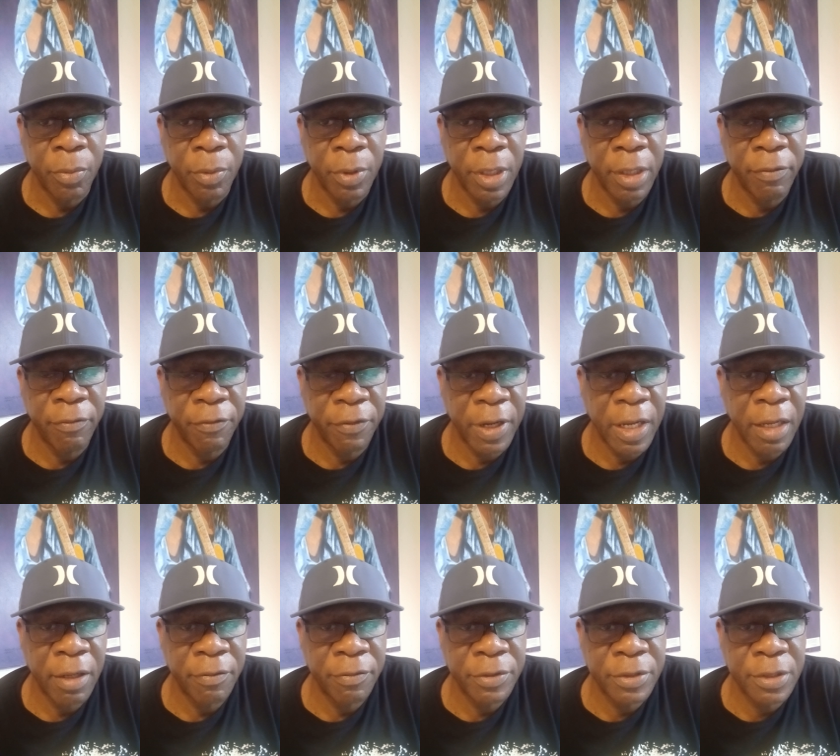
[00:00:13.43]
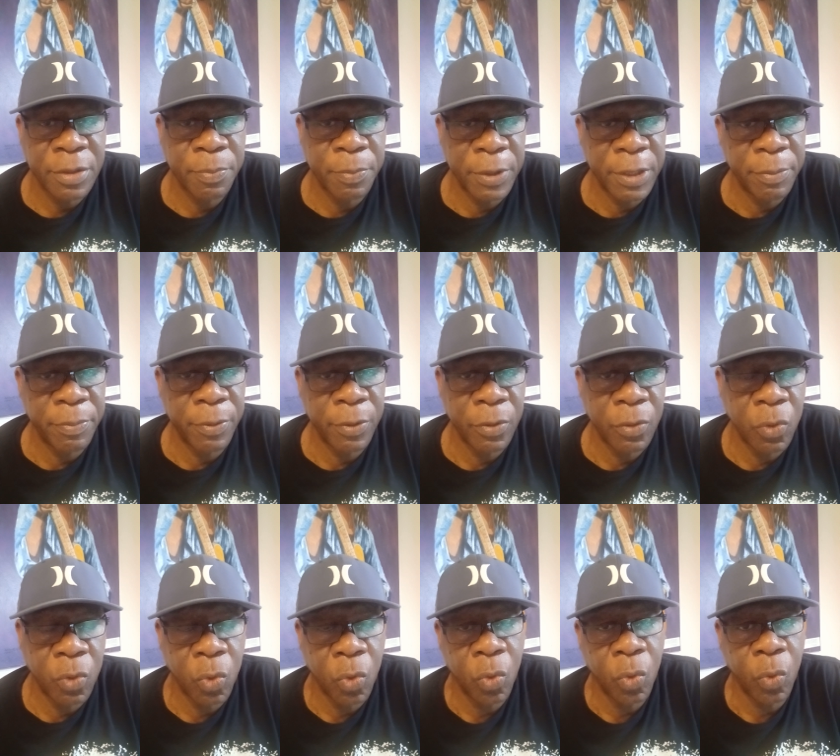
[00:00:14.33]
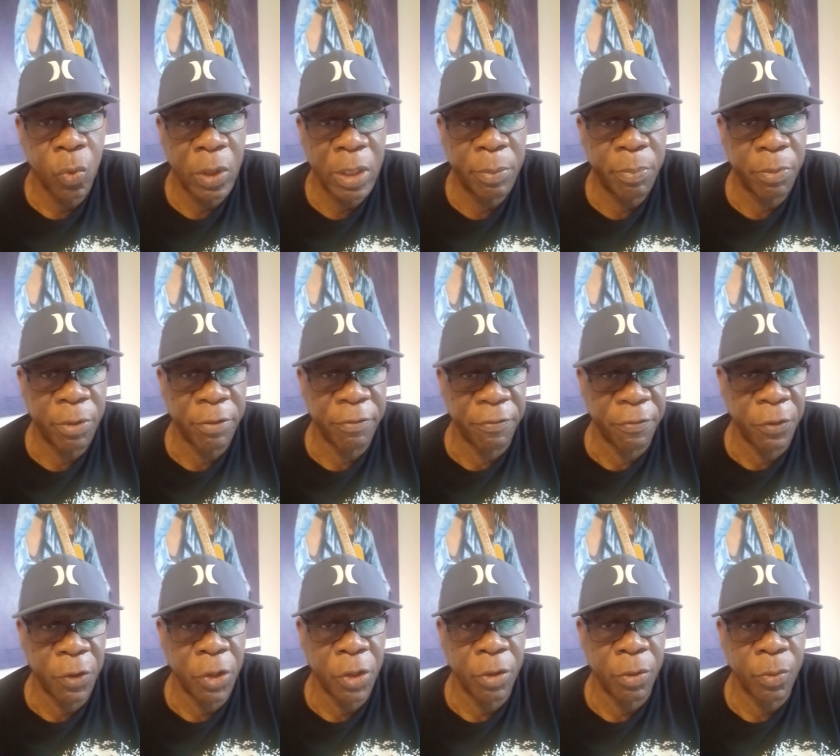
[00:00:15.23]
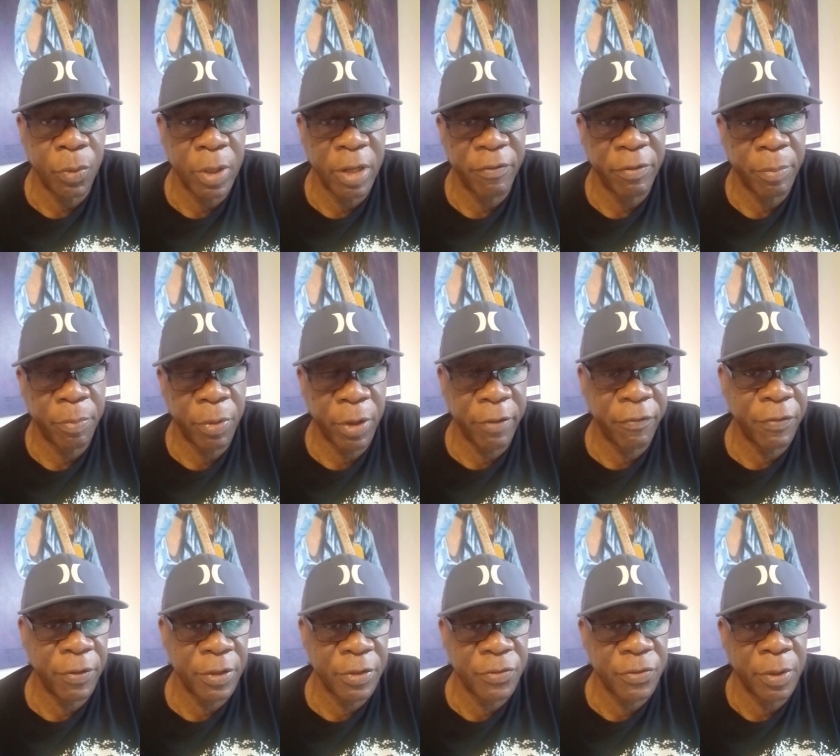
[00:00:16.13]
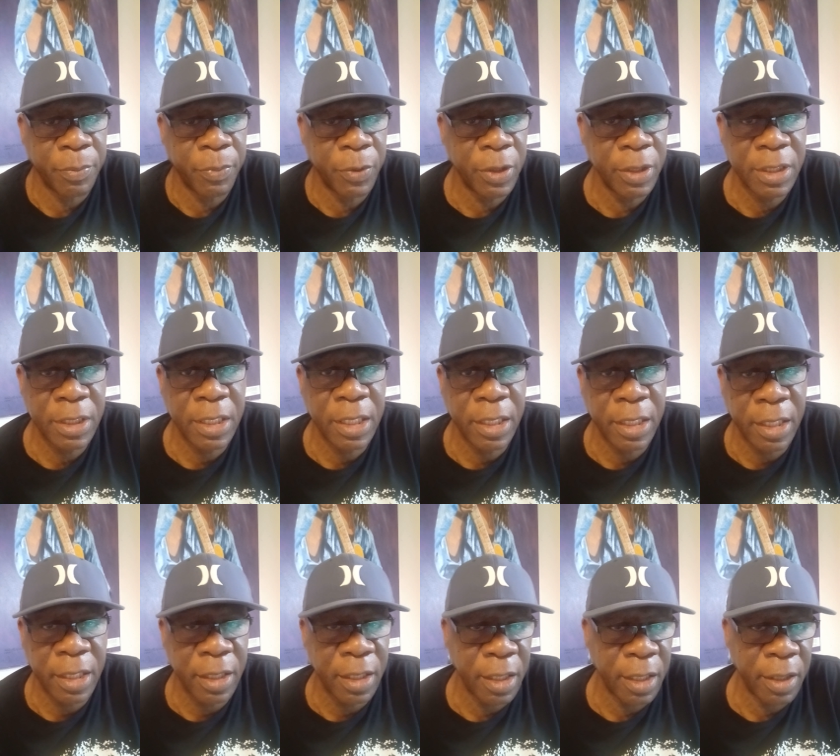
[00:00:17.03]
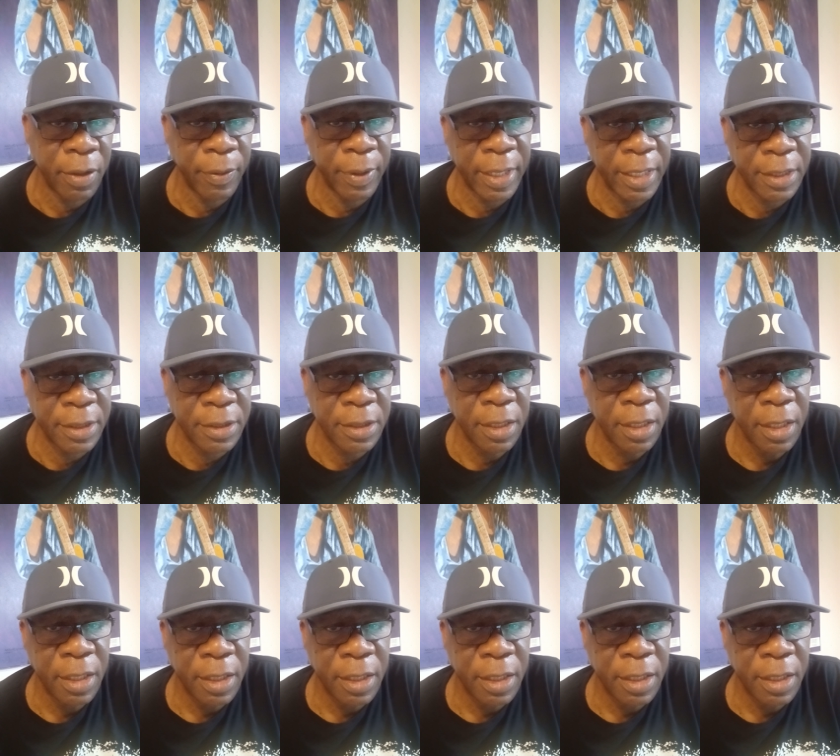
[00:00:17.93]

involves people who we prefer, who have a preference or politically and otherwise,